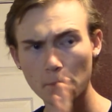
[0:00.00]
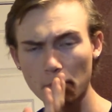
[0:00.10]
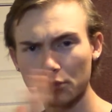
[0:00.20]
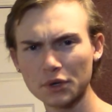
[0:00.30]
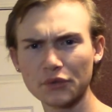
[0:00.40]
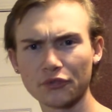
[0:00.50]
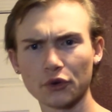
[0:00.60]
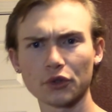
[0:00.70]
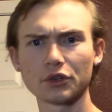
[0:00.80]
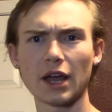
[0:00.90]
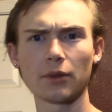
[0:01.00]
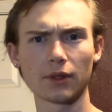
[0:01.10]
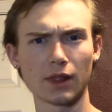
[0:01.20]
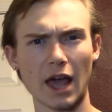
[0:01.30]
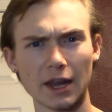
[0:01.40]
pretty further down the
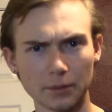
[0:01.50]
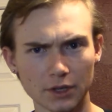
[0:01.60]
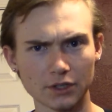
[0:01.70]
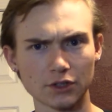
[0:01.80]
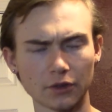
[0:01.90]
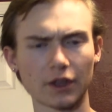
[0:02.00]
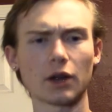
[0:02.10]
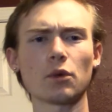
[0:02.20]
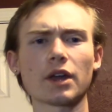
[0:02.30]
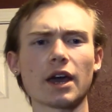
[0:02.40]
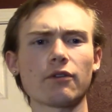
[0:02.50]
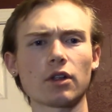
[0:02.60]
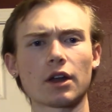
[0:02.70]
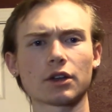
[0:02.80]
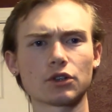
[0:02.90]
line I'm going to start that. I want to have a
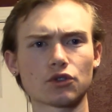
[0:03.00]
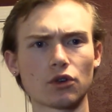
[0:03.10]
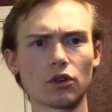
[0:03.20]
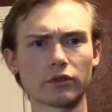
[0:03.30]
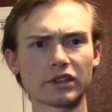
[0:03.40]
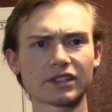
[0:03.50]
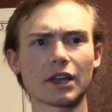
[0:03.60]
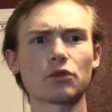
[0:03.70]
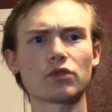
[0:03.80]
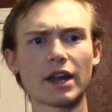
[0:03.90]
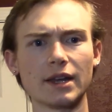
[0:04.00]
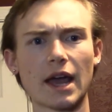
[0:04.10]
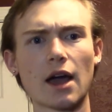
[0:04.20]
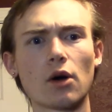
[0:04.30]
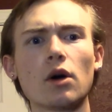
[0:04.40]
lot of control over the site right
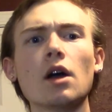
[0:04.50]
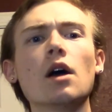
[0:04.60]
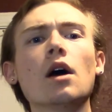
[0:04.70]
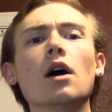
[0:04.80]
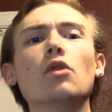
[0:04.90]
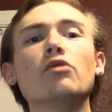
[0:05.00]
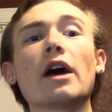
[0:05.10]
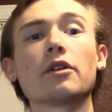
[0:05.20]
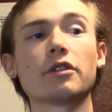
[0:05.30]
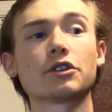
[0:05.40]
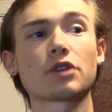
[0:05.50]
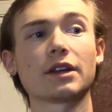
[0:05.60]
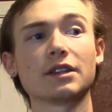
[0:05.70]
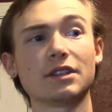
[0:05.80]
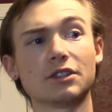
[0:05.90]
now rather than trying
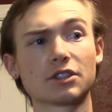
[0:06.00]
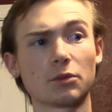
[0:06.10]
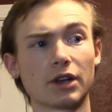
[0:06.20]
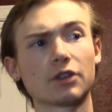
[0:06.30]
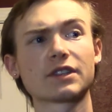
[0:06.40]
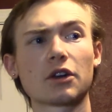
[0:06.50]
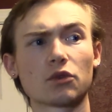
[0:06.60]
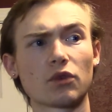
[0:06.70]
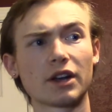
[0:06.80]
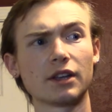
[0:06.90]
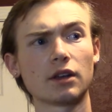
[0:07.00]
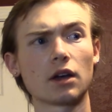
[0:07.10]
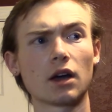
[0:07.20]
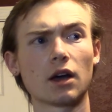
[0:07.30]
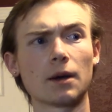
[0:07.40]
to teach someone else how to run it.
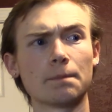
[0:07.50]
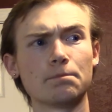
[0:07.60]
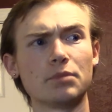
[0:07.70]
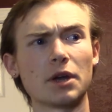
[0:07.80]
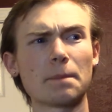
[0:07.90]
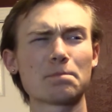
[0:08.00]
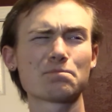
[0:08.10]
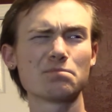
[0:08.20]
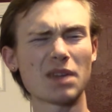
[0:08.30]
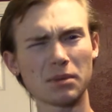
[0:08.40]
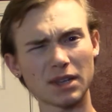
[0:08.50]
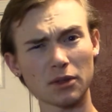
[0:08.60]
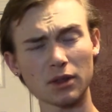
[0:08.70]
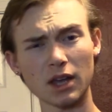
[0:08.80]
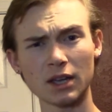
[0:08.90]
But maybe down
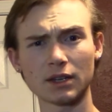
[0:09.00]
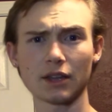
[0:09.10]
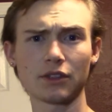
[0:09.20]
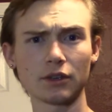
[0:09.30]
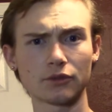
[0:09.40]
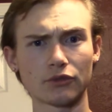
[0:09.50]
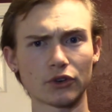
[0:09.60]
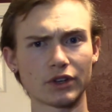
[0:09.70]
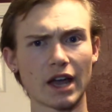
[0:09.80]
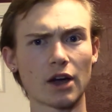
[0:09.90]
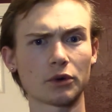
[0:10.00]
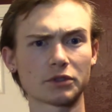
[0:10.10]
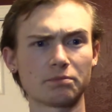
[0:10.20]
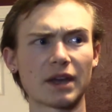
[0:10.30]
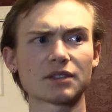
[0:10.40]
the line, I think for now it's
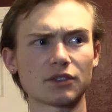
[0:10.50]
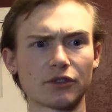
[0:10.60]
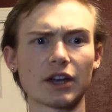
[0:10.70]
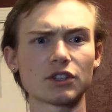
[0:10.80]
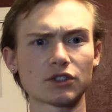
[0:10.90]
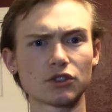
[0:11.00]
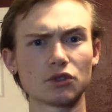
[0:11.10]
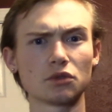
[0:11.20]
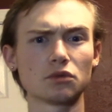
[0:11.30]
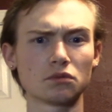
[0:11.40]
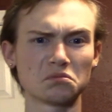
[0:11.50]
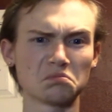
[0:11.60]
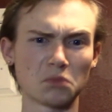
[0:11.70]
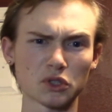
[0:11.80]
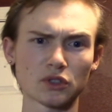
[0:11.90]
best if I just do
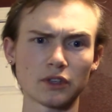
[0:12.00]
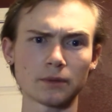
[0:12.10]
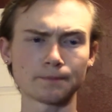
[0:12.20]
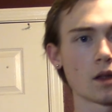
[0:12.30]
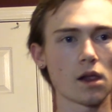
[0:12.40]
most of it.